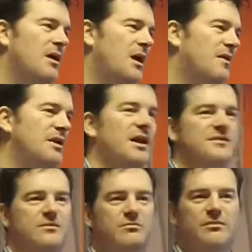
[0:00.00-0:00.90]
and then it has
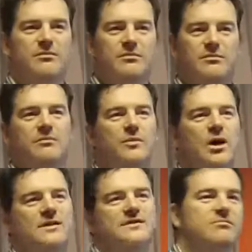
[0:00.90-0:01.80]
a
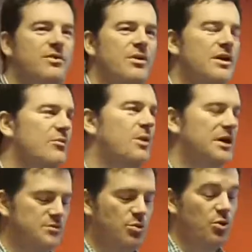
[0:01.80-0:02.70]
nice
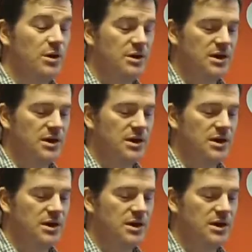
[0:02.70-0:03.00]
300-page report at the